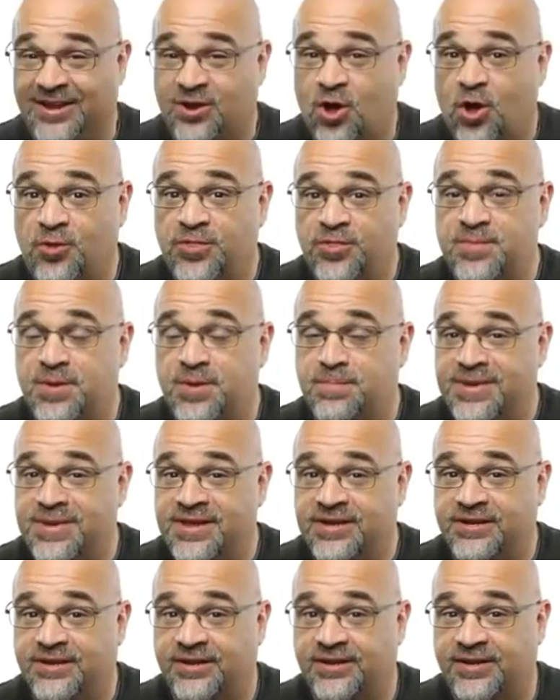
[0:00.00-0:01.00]
Well, I called them
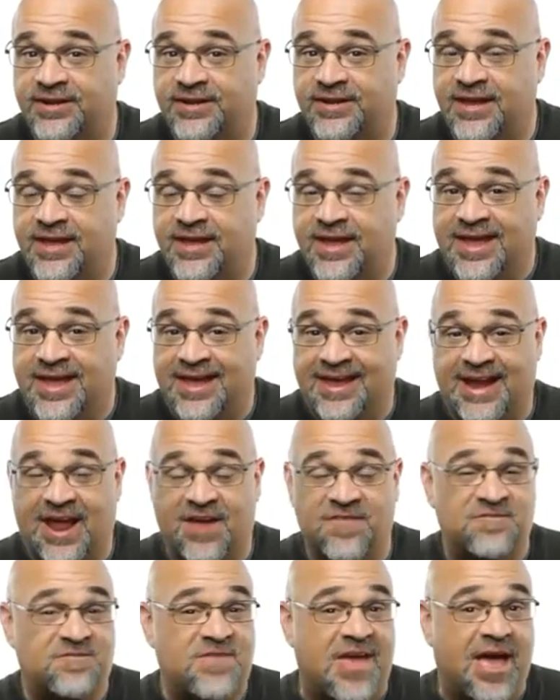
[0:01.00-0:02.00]
immediately, and
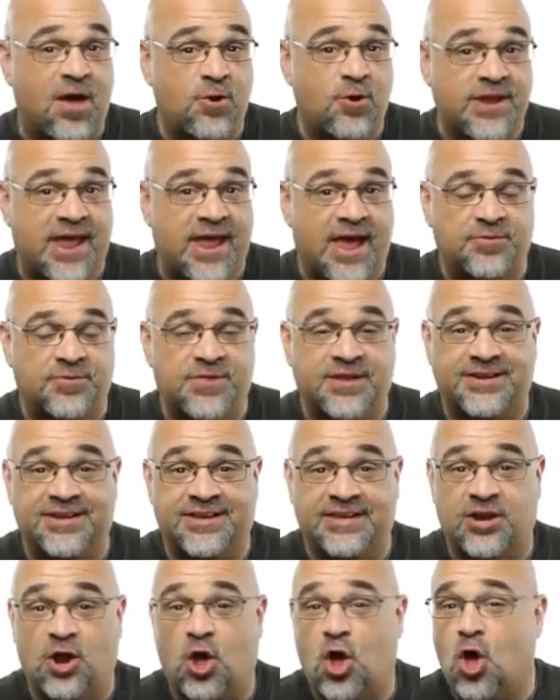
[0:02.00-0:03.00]
I found out that
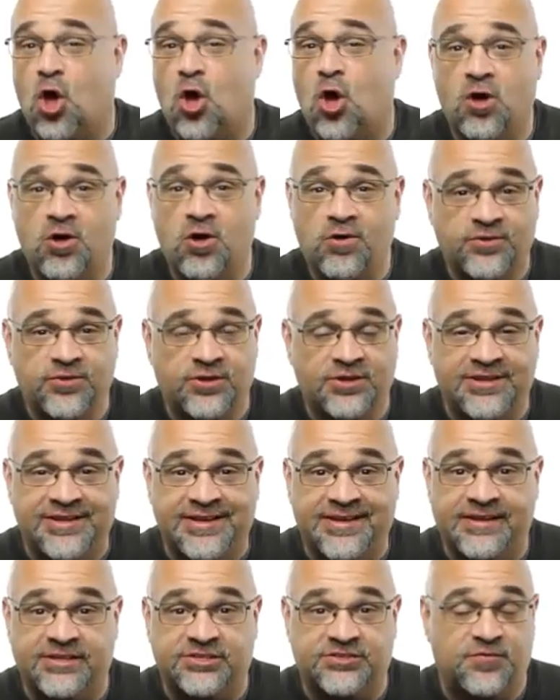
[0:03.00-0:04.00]
to get all the
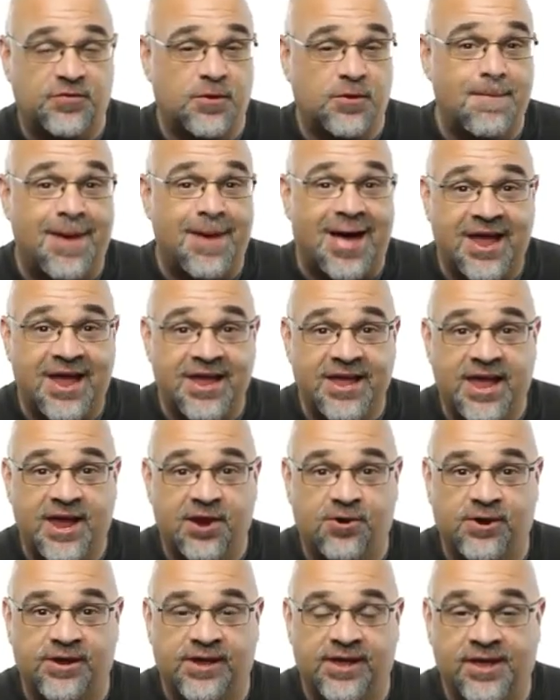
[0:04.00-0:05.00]
leads for my
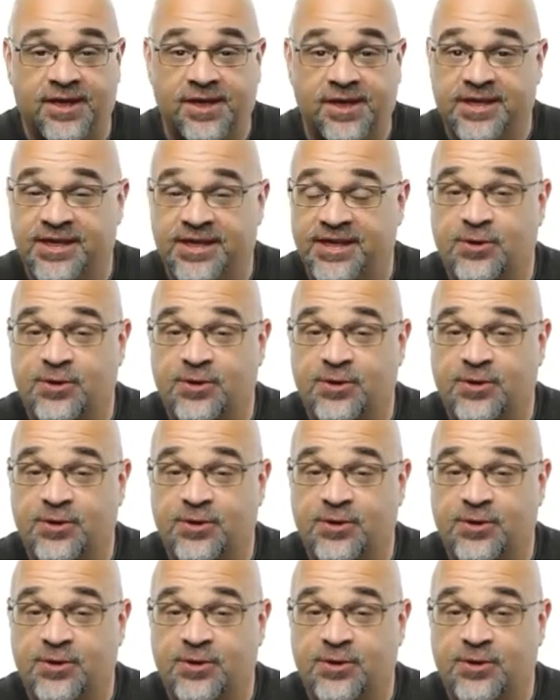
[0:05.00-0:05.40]
area,